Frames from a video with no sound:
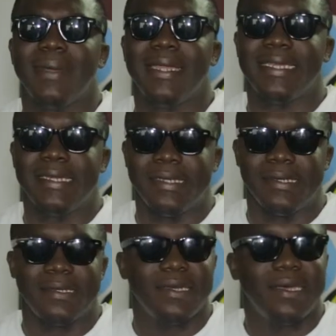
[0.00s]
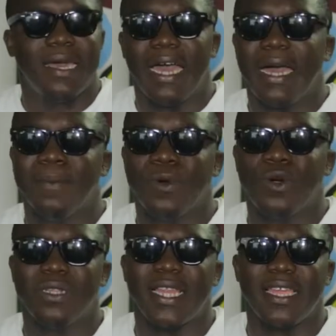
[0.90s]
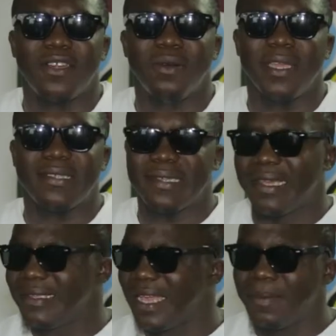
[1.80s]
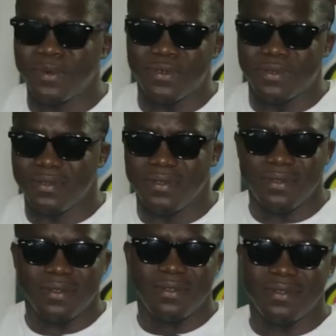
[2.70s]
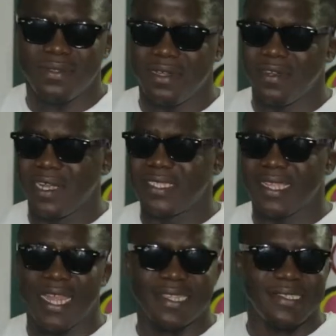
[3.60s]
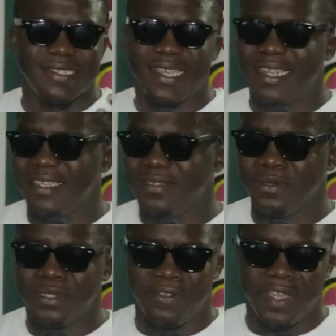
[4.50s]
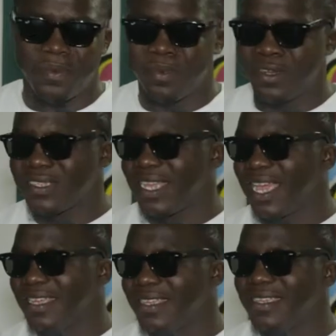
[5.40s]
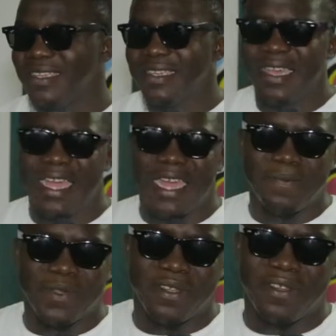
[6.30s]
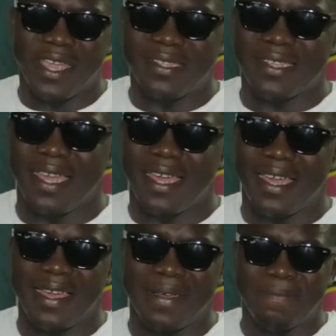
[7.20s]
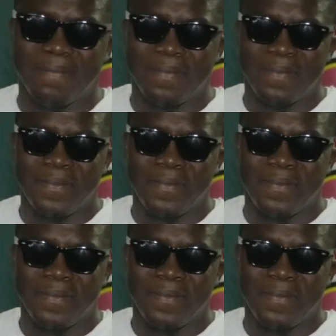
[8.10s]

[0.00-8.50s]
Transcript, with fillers: many um, online comics. Example, the great Lasisi Elenu, the great Brother Shaggy, um, the great um,